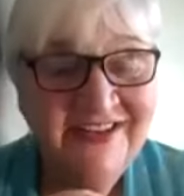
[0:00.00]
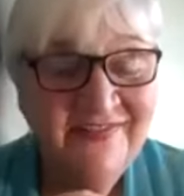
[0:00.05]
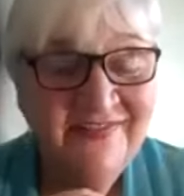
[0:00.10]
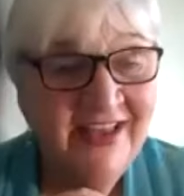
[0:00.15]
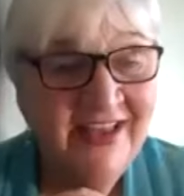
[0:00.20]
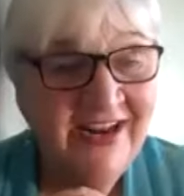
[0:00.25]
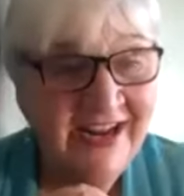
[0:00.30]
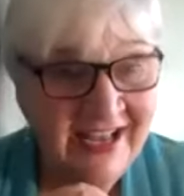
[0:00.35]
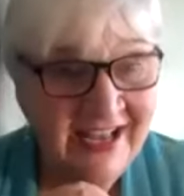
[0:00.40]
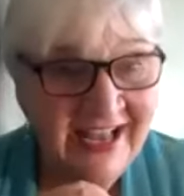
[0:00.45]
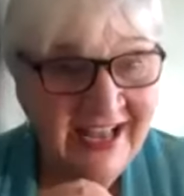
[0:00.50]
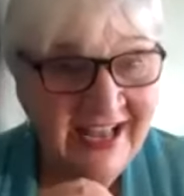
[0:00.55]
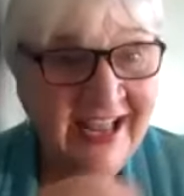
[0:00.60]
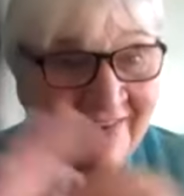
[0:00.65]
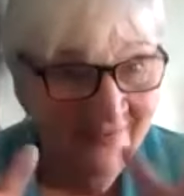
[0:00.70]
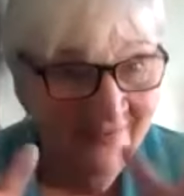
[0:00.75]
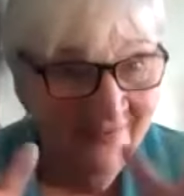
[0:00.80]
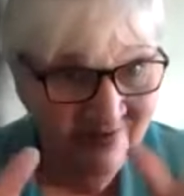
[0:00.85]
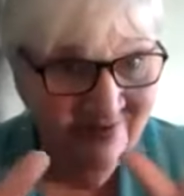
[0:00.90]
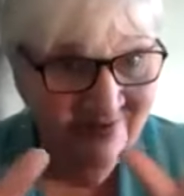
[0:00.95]
that I
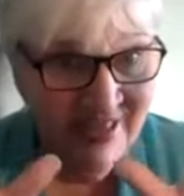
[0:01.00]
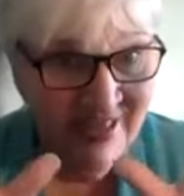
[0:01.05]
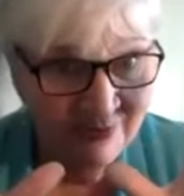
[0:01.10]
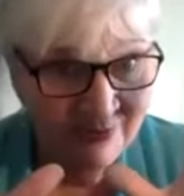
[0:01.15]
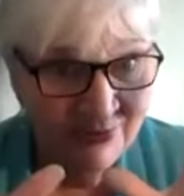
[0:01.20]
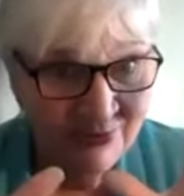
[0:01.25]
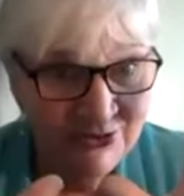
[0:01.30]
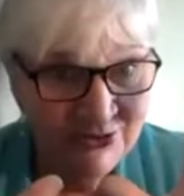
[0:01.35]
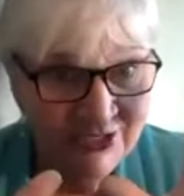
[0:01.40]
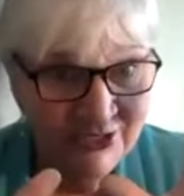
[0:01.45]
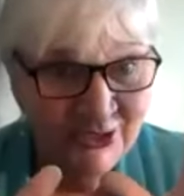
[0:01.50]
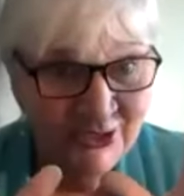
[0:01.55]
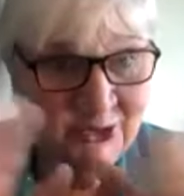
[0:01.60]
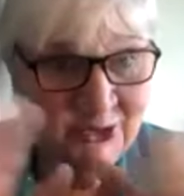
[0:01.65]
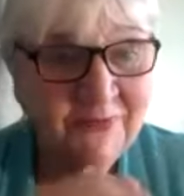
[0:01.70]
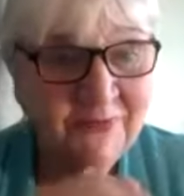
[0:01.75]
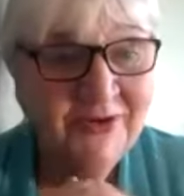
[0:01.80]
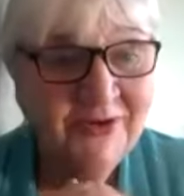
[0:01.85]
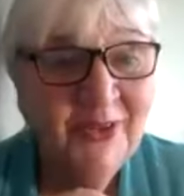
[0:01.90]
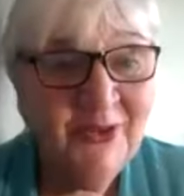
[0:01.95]
had that particular
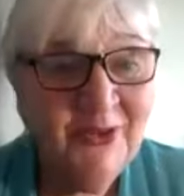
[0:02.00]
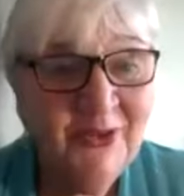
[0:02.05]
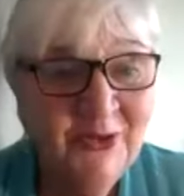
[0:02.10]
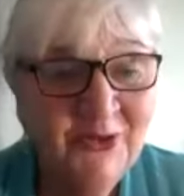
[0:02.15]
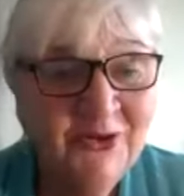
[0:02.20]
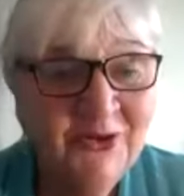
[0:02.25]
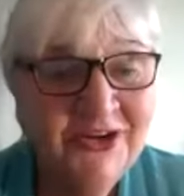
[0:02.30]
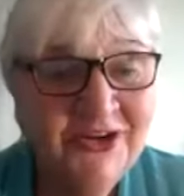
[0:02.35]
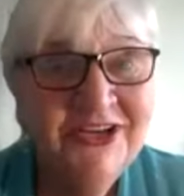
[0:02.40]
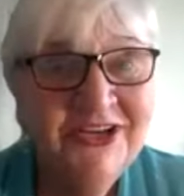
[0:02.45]
mother,